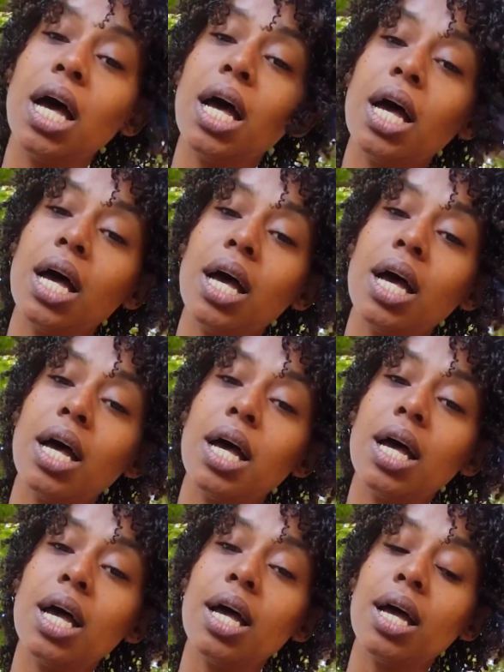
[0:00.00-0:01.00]

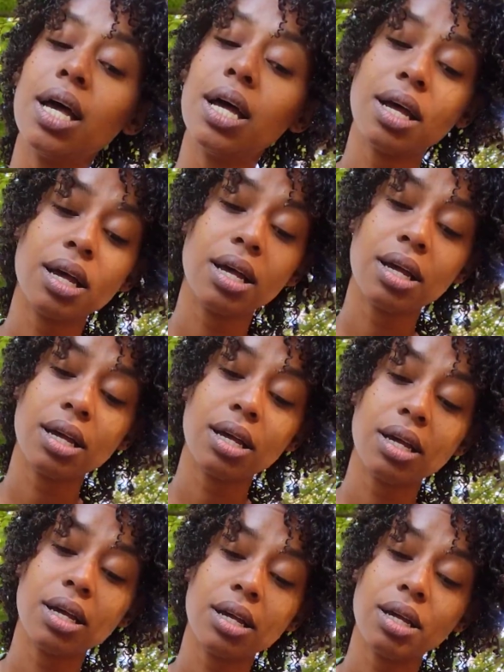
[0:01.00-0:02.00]
Nothing is said.